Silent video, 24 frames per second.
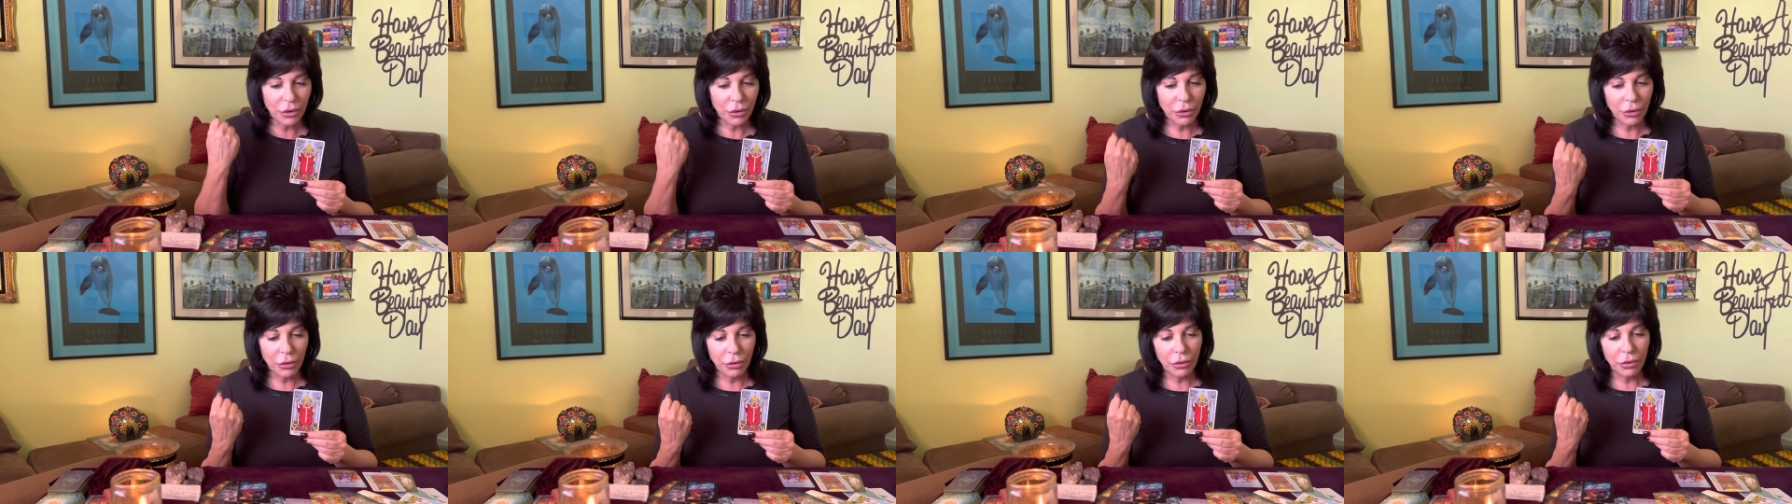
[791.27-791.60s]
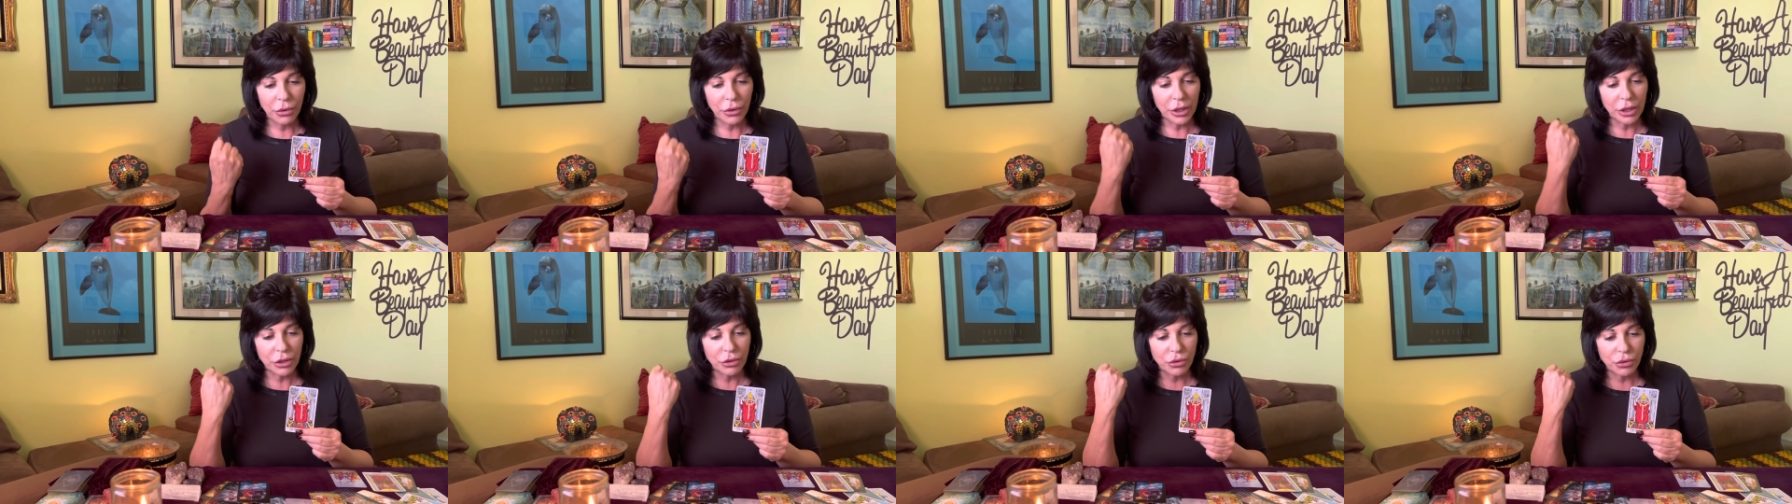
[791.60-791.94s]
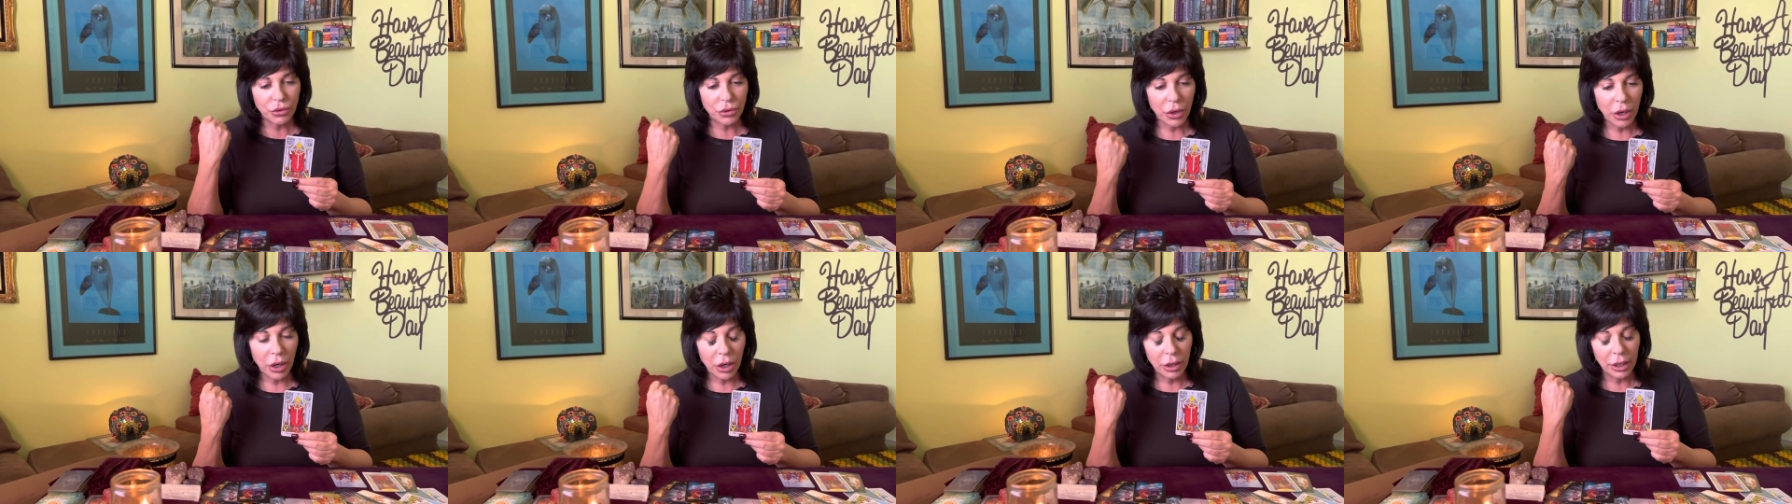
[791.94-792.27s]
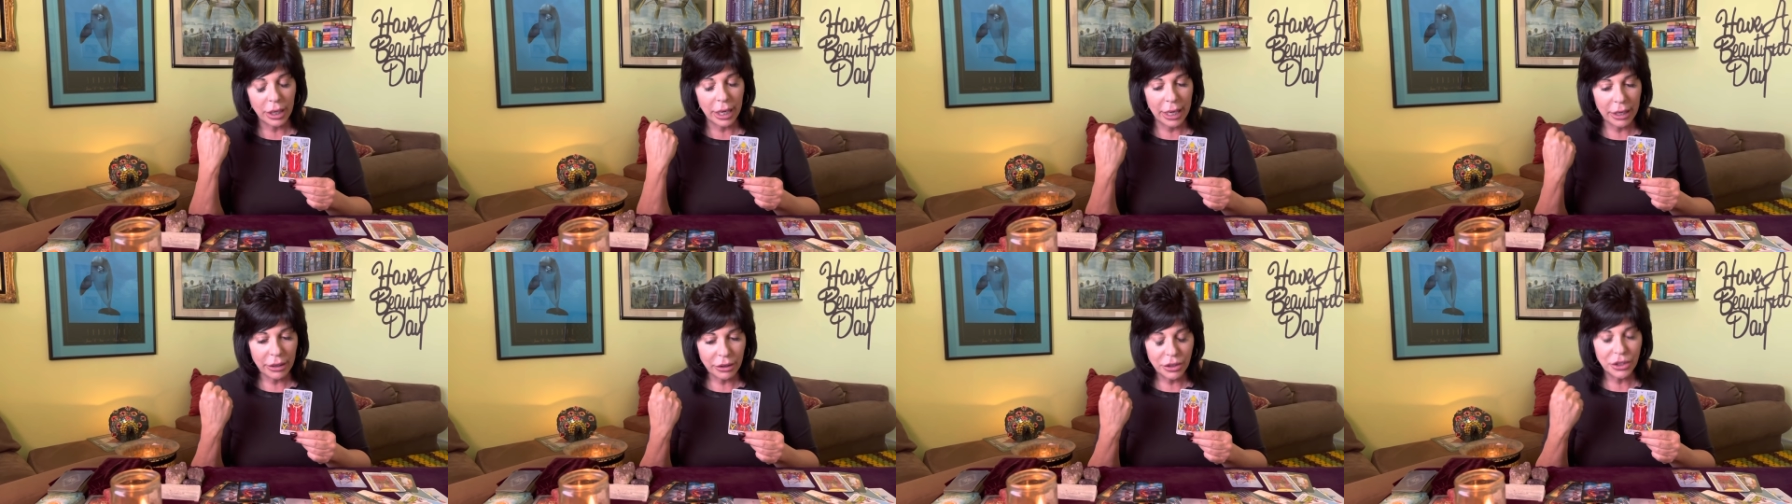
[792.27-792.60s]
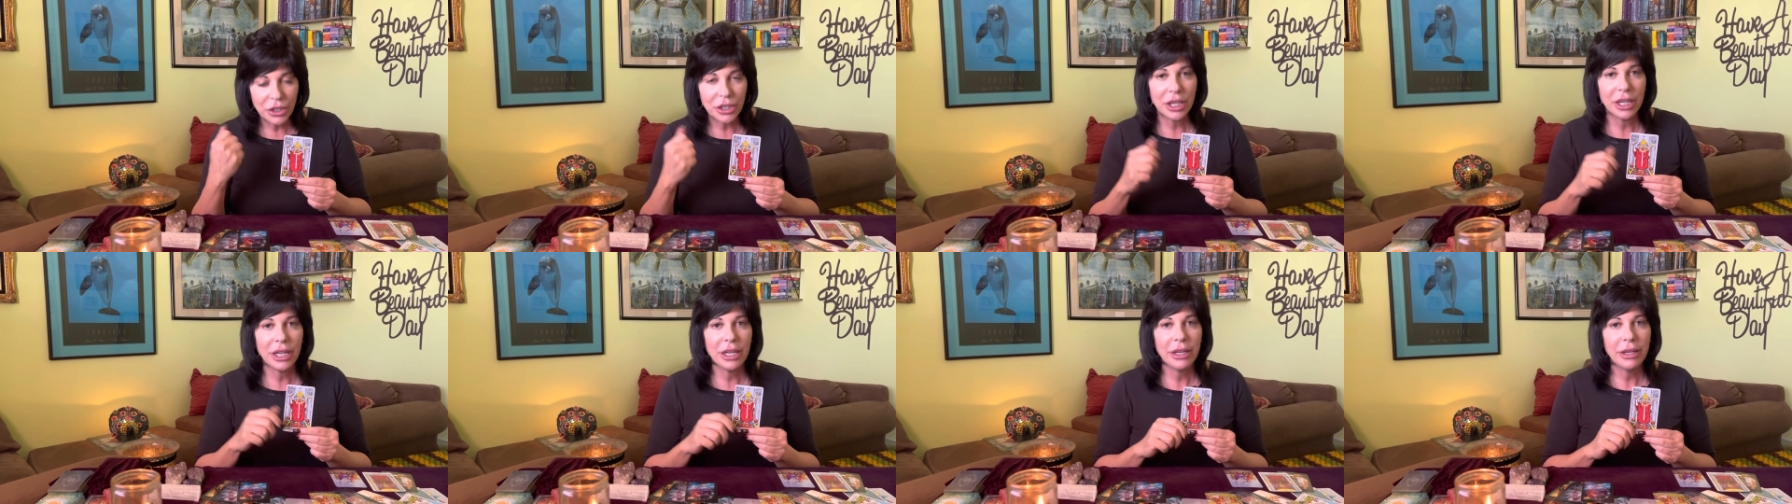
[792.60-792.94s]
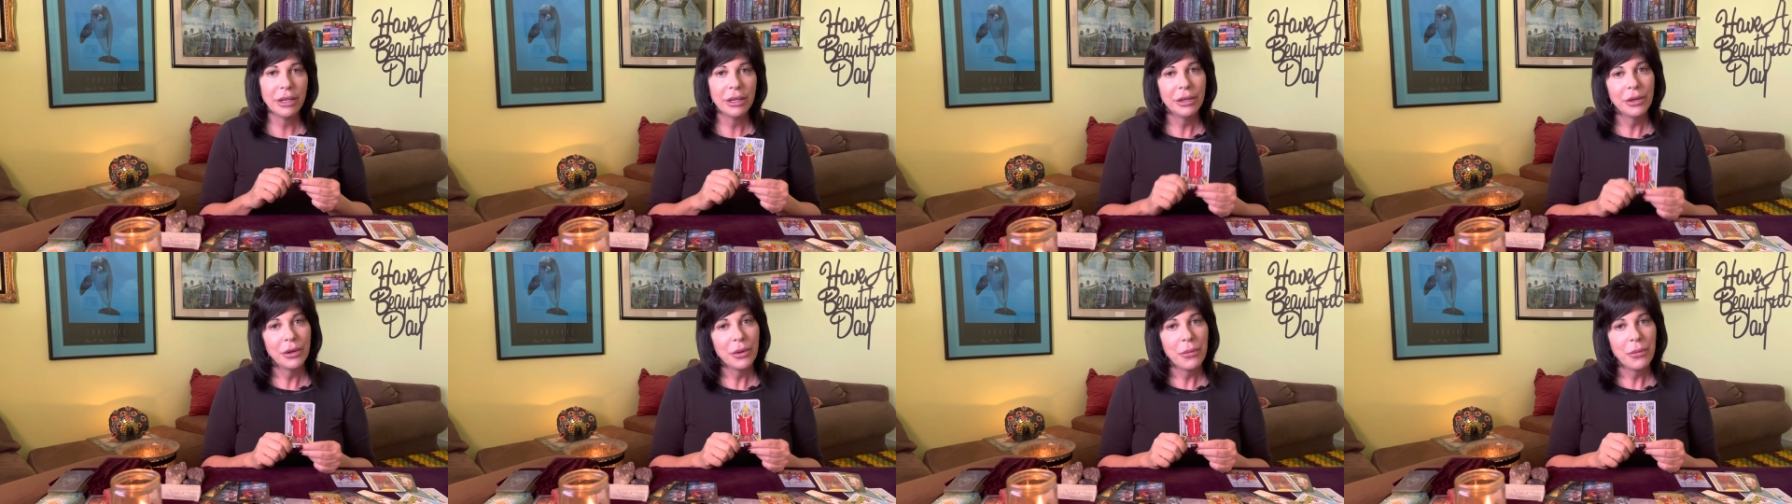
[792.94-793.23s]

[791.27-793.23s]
earthy, strong energy,